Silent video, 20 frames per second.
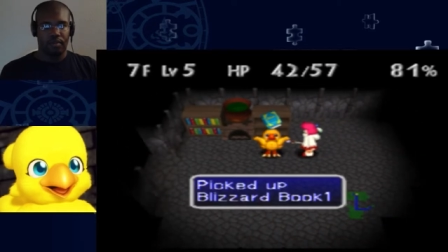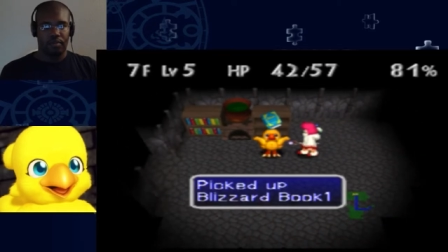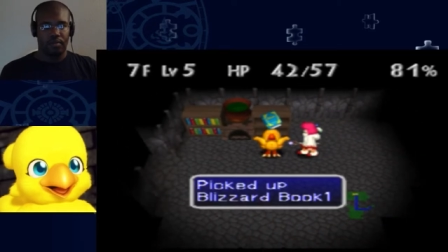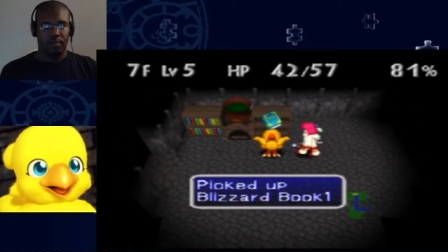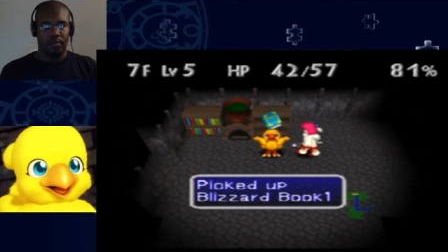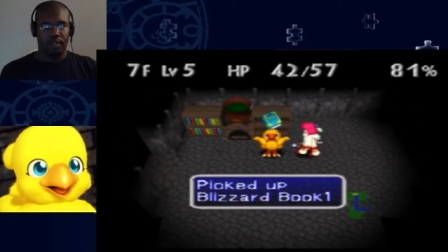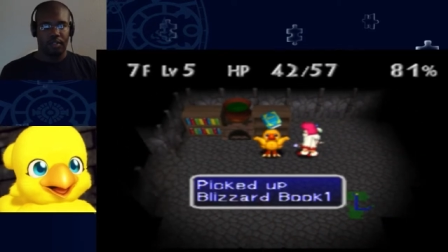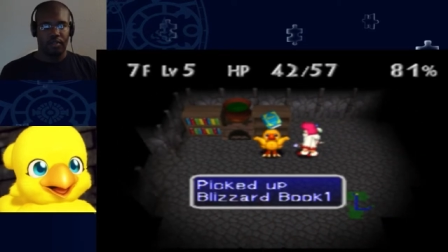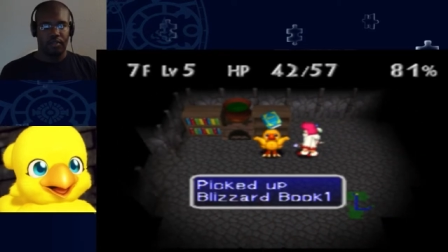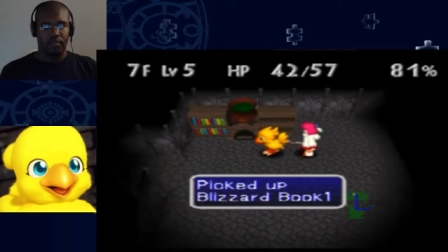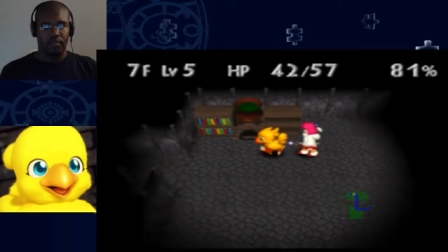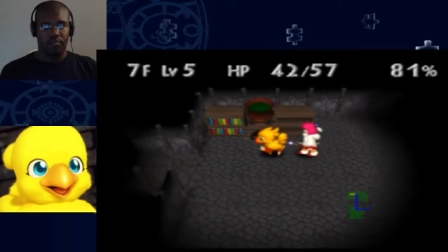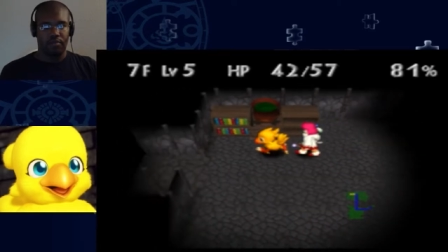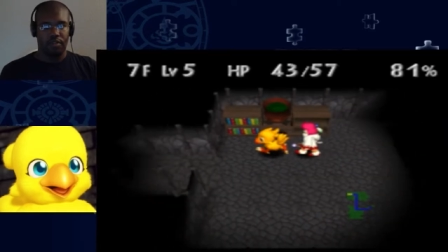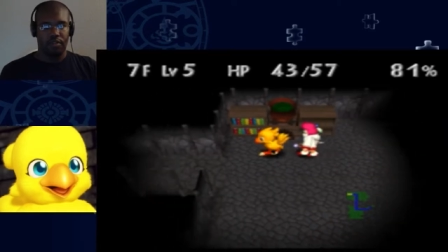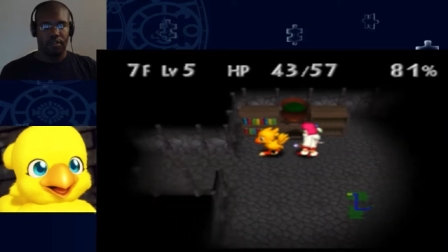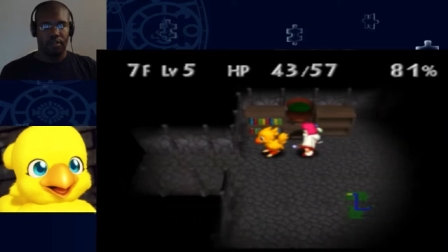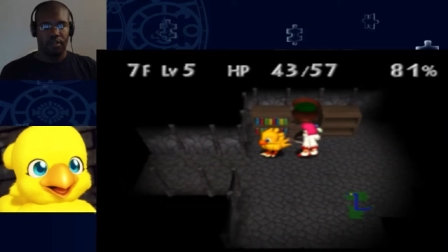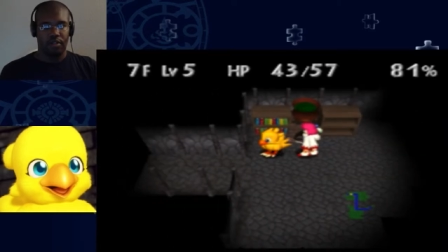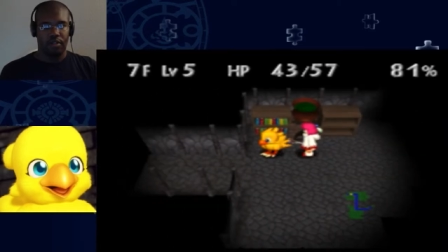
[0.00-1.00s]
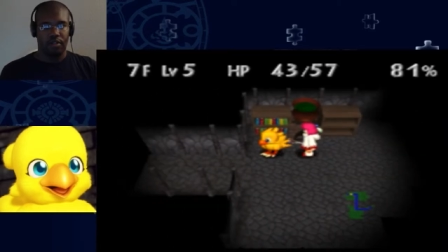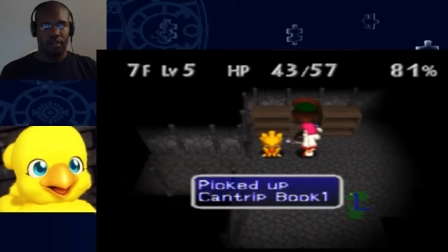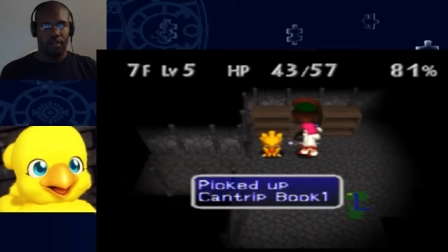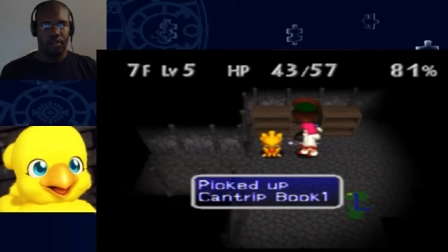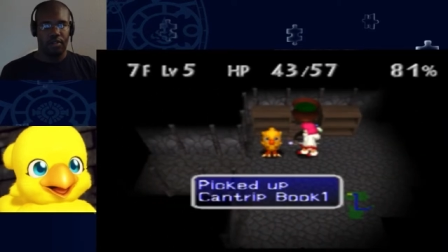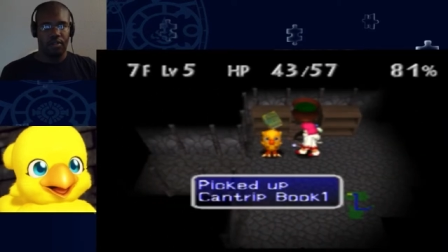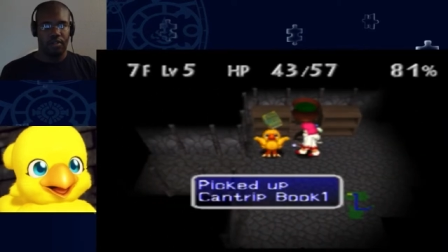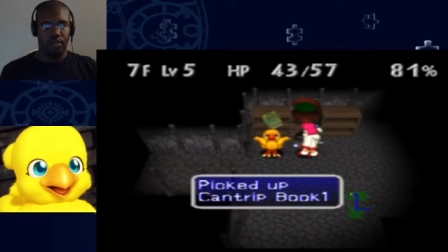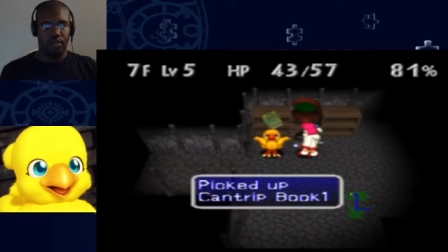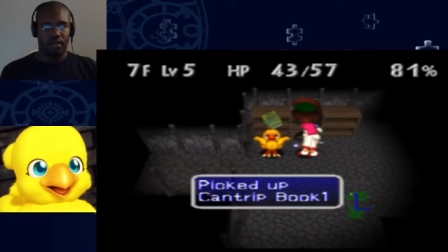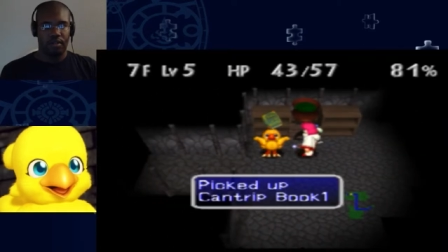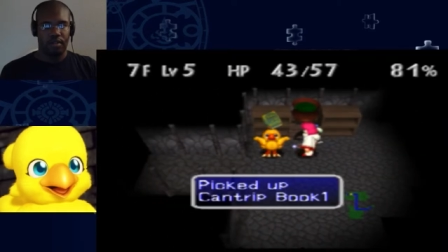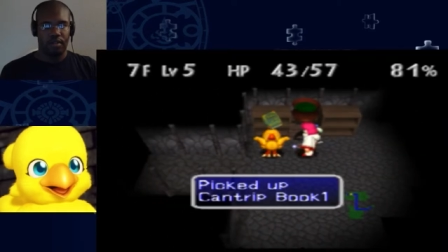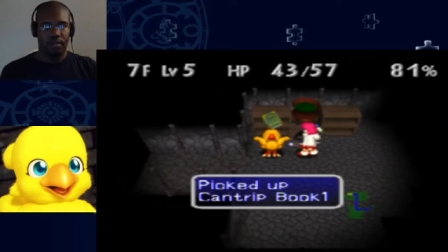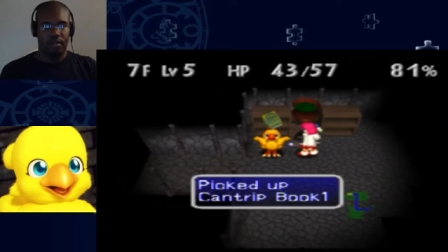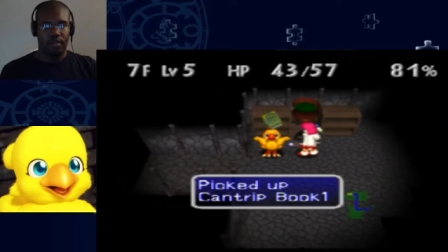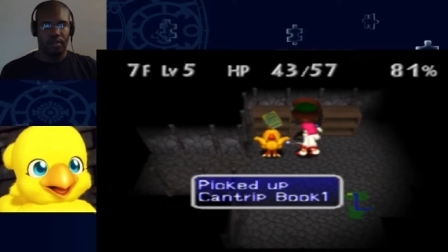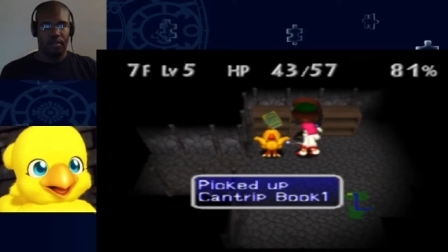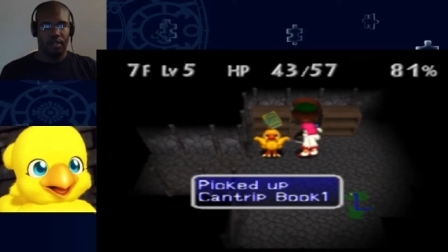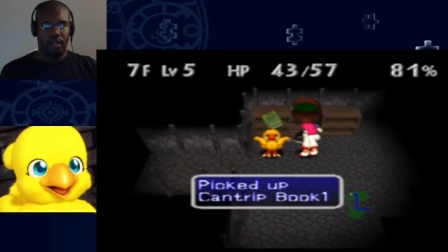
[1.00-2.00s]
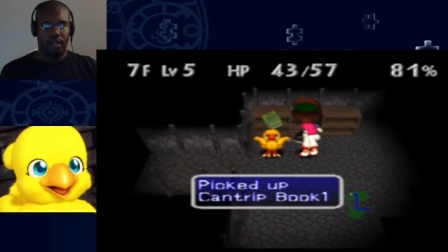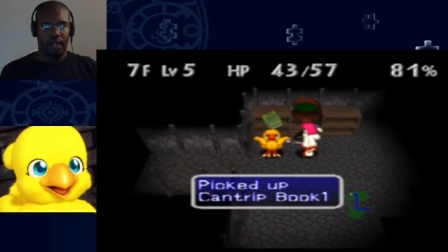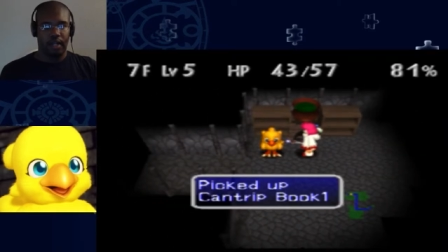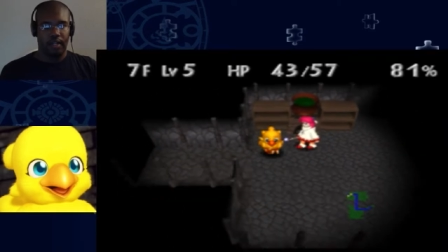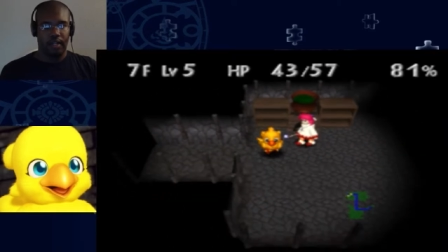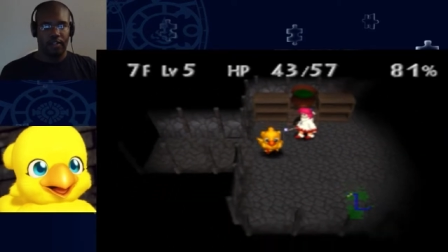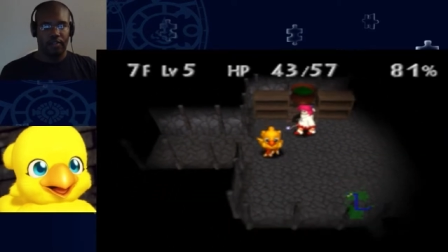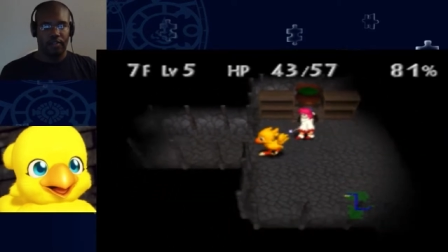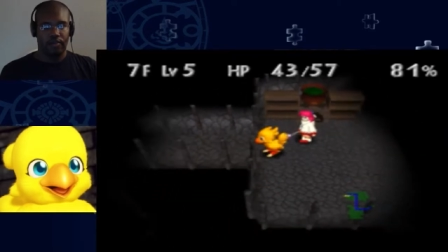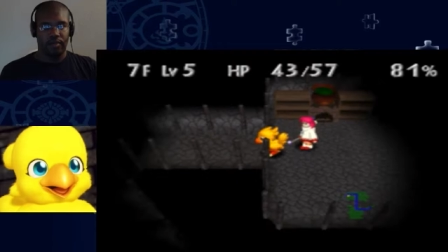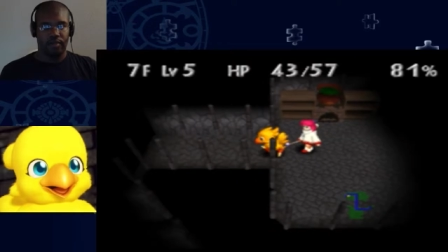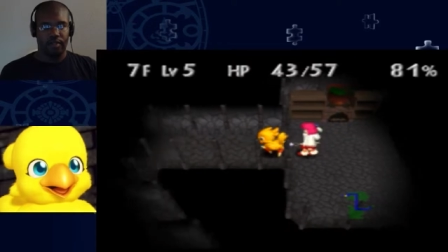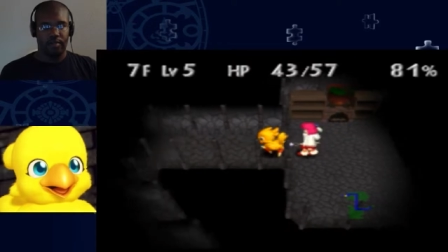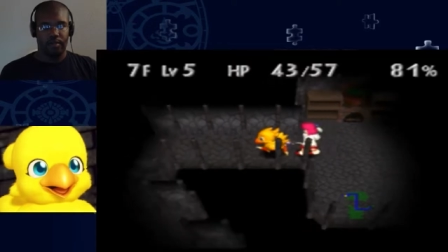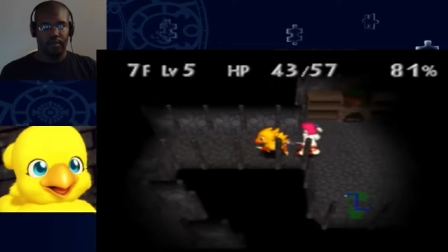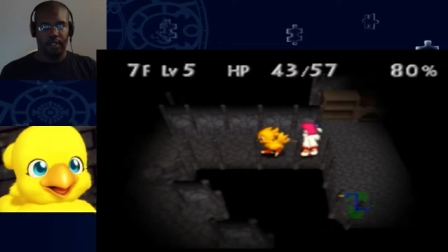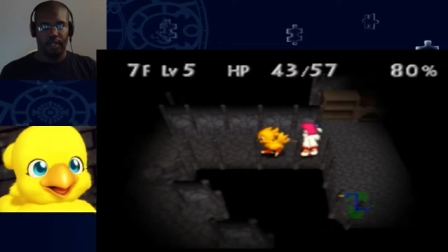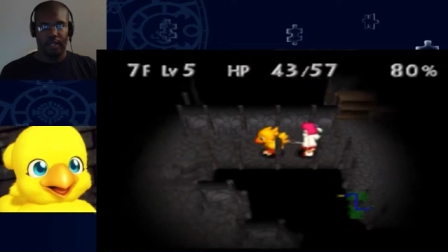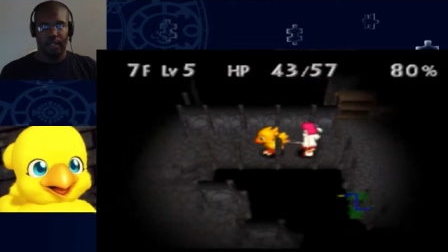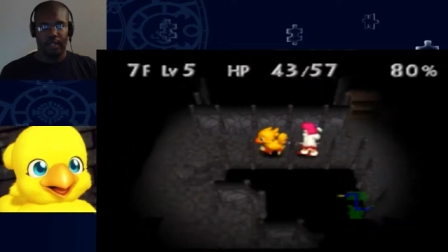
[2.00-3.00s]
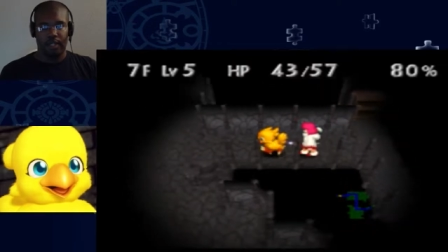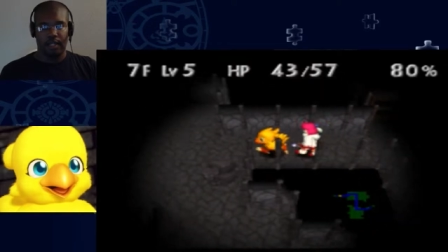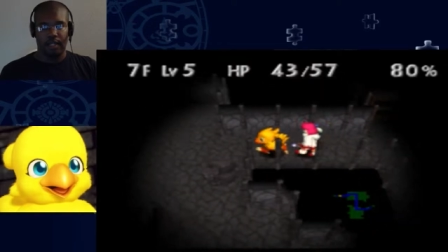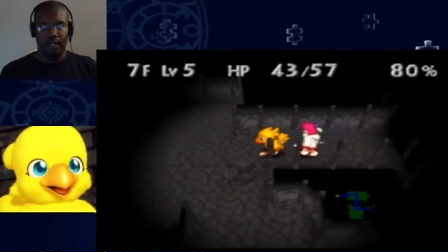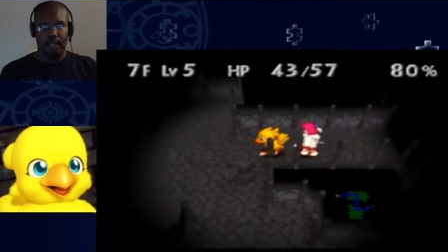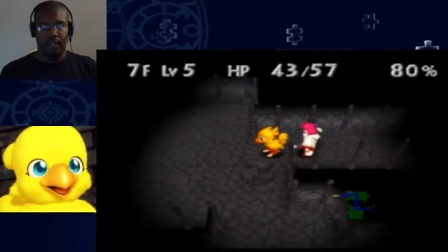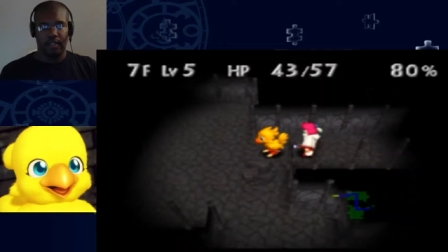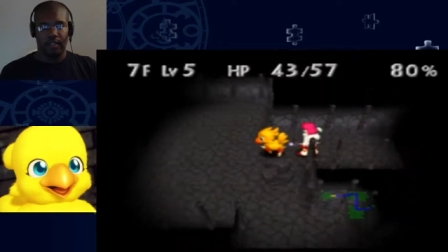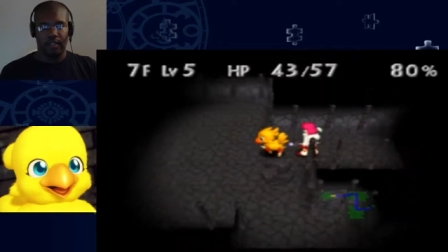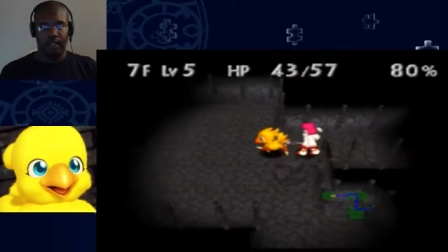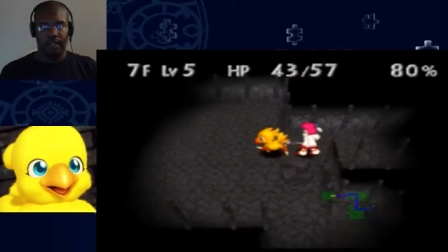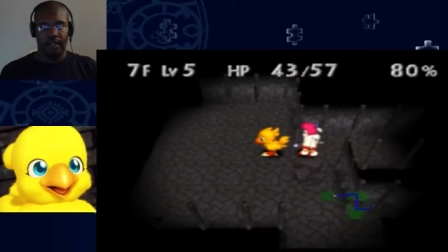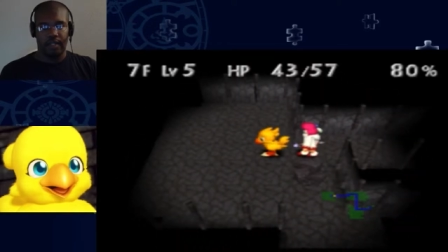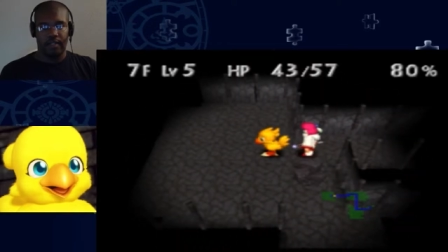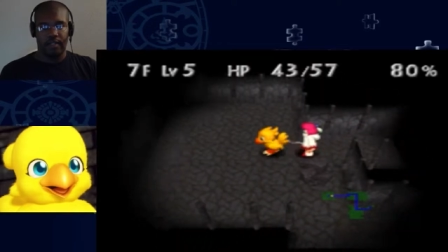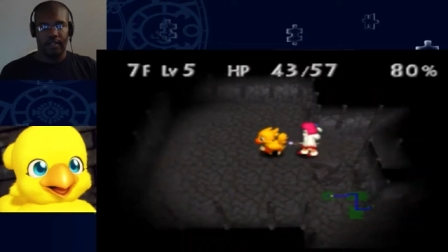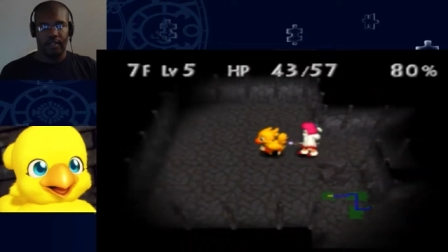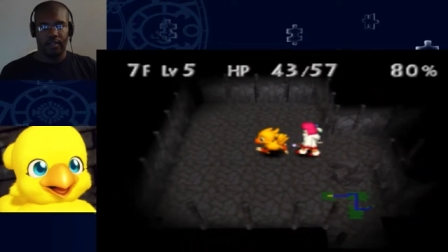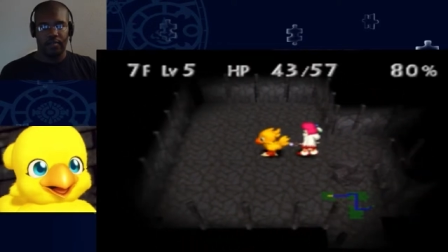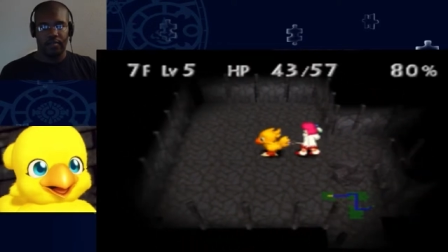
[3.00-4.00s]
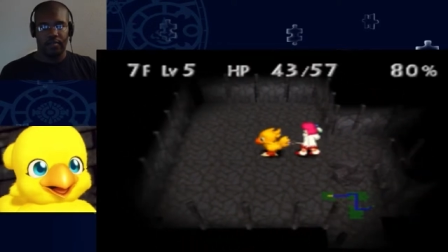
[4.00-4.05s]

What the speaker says: Blizzard book, cantrip, and that's it.